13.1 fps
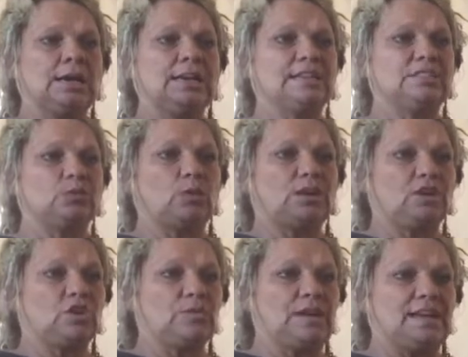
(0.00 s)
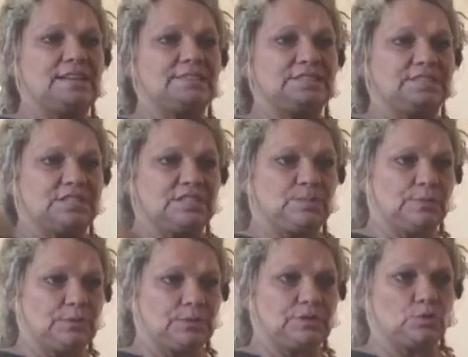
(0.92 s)
is what creates the
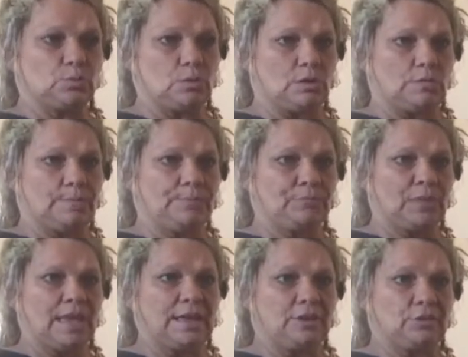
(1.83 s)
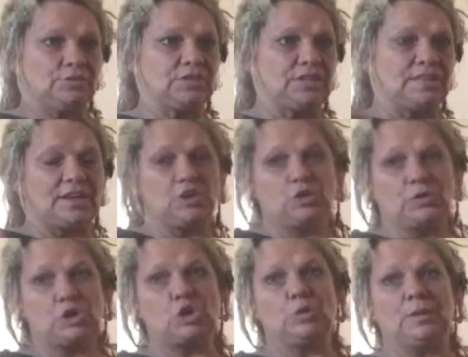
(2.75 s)
spiritual energy that
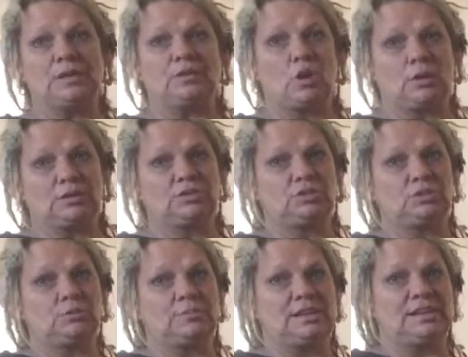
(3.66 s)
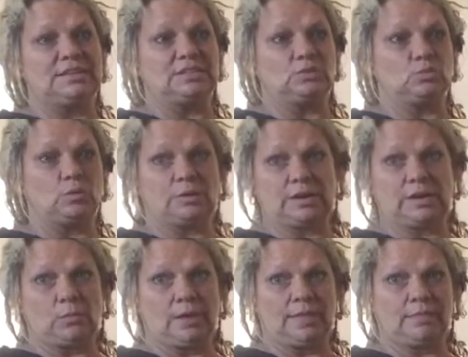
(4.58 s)
your human costume is
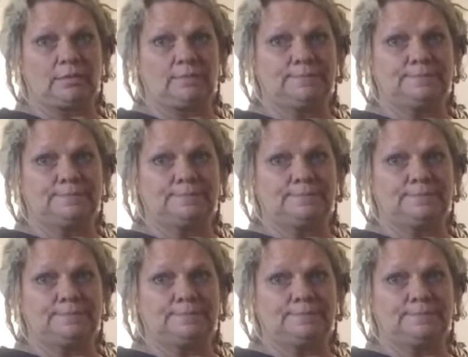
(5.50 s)
working with.